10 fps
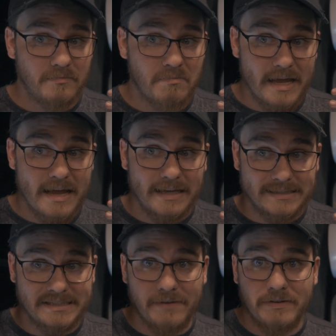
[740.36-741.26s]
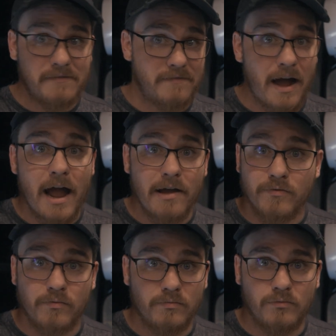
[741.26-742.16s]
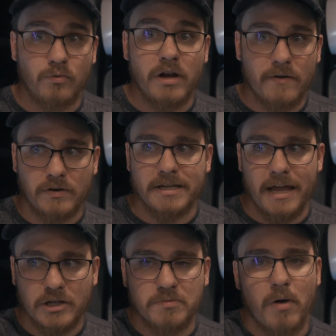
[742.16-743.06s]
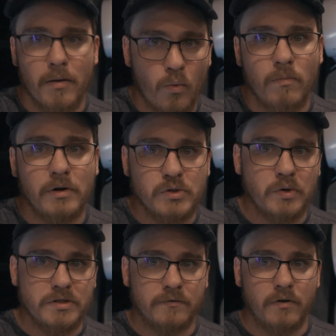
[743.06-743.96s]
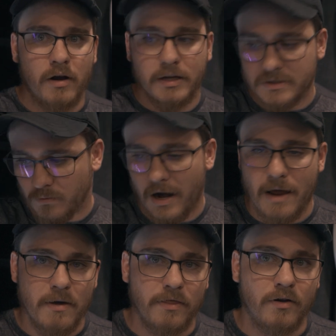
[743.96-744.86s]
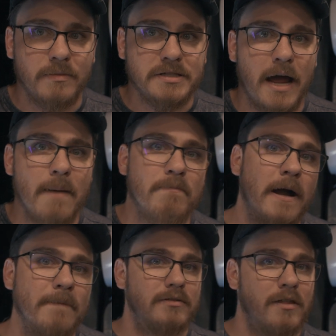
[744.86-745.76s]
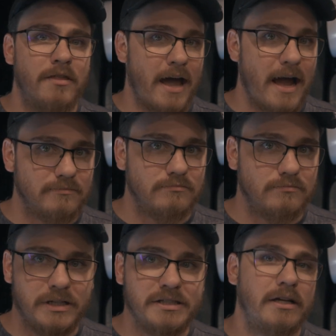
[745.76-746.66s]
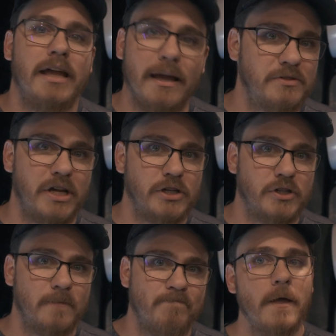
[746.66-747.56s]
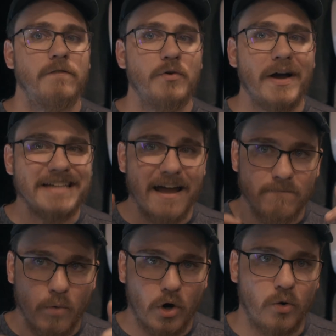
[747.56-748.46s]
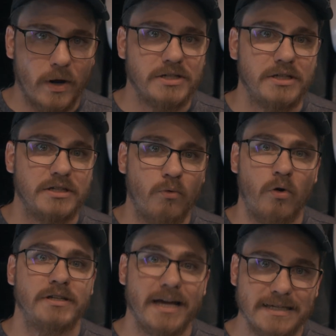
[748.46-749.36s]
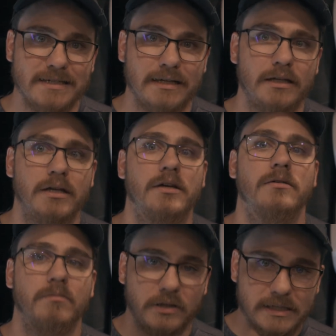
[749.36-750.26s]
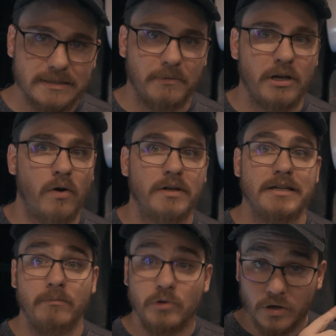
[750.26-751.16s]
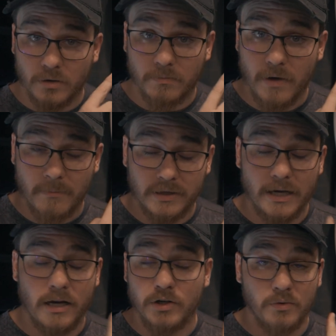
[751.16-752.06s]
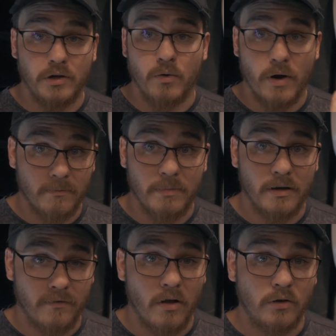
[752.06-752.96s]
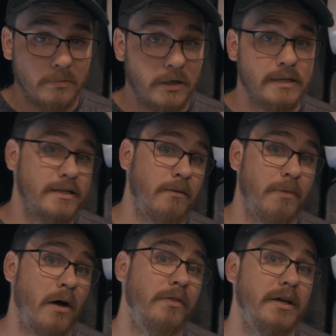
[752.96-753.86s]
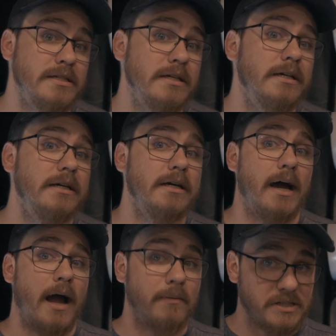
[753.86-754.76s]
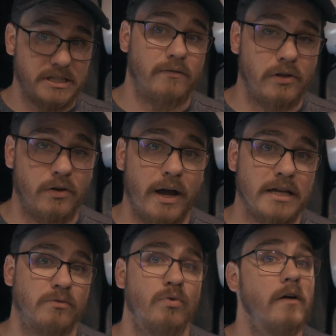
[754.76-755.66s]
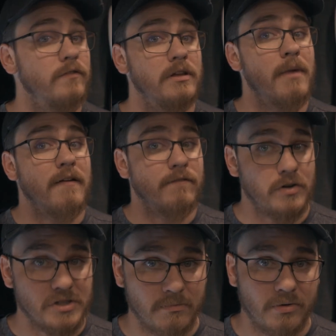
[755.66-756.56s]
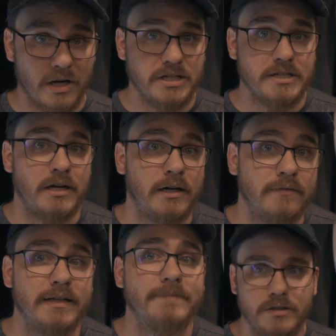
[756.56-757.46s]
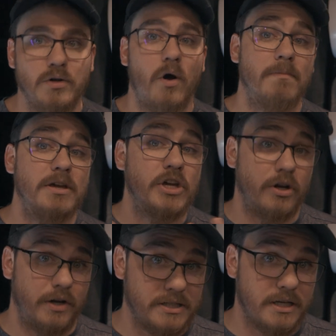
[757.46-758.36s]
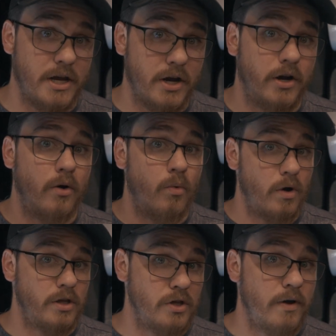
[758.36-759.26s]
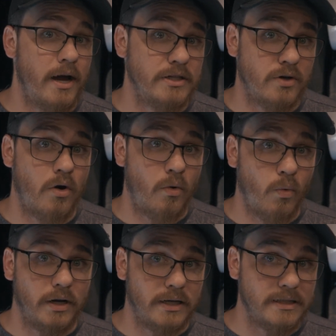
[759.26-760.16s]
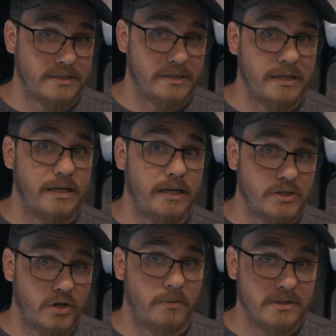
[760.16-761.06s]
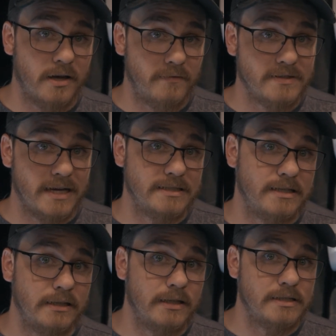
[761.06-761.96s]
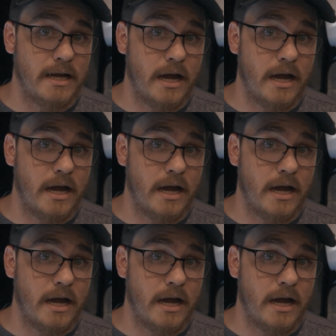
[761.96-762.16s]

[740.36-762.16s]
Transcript: being at 75, give or take, is probably warmer towards the front because of where I had my thermostat. But that is a game changer. If you guys have more questions and more testing, please let me know, because I'm planning on doing quite a bit of follow-up content about this. I'm just giving you guys roughly my first impressions of it, so I'd be curious to hear what you guys are wanting to see in terms of testing this